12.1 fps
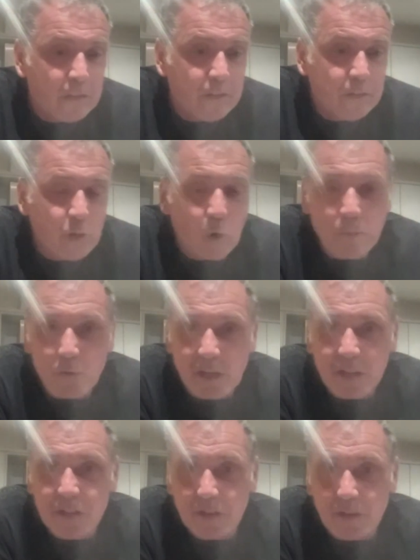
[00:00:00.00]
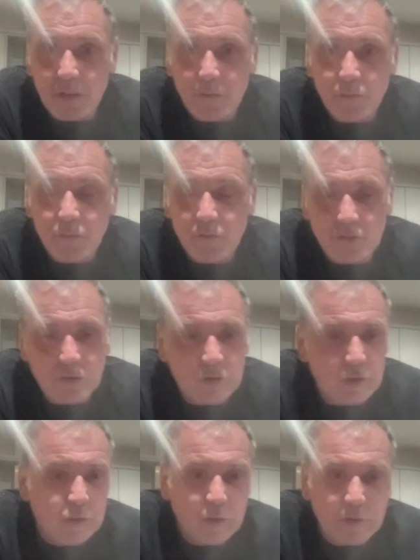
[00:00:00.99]
no money to
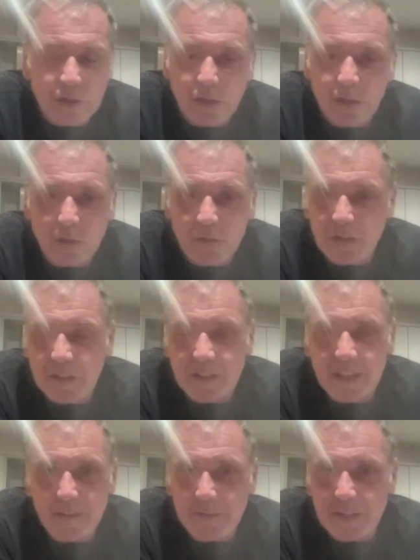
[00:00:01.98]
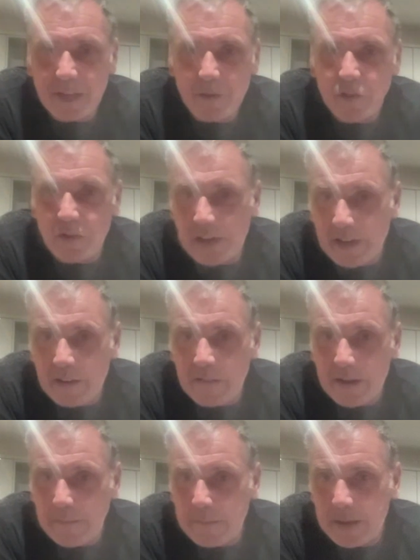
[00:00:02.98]
keep the training
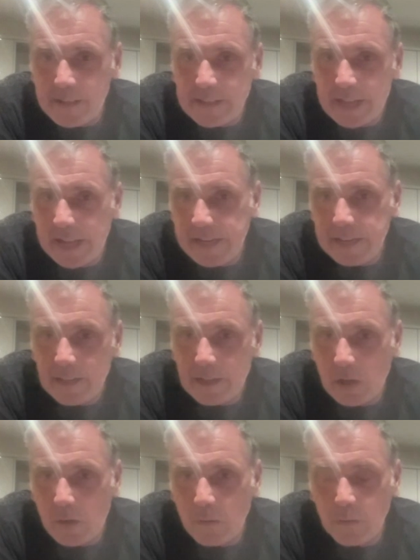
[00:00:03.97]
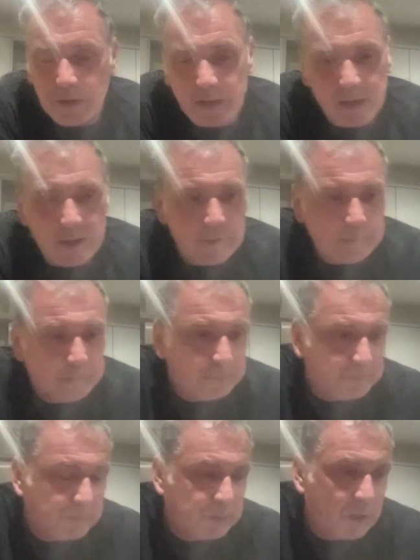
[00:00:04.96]
ground maintained. You know,
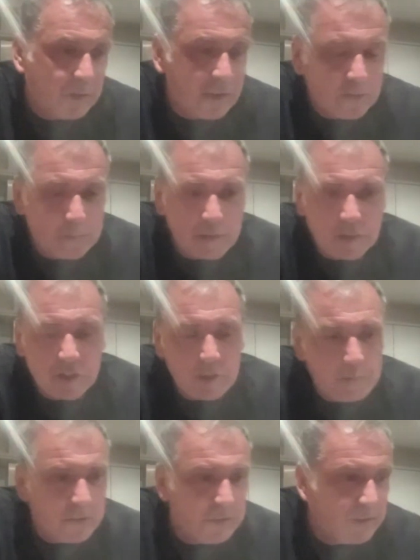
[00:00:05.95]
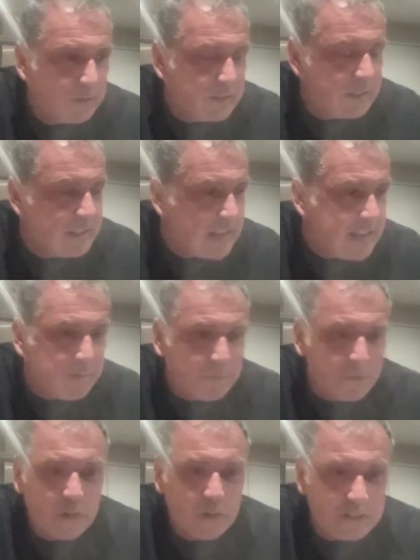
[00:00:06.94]
the groundsman at the time, I can't think of his name.
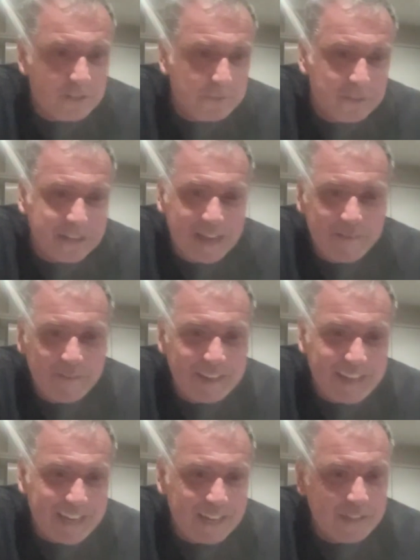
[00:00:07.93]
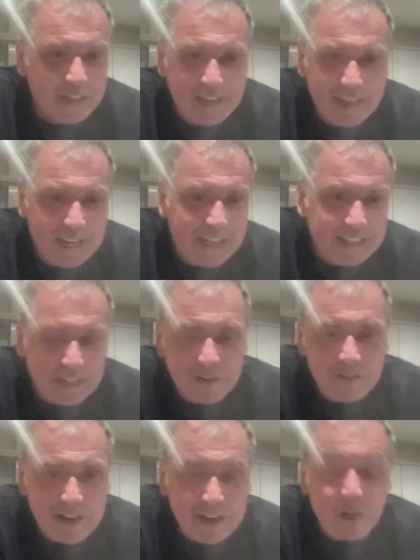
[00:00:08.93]
God, he'd been there for years. He did
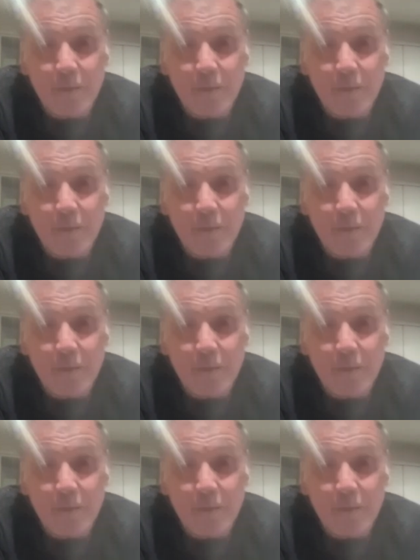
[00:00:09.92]
great. And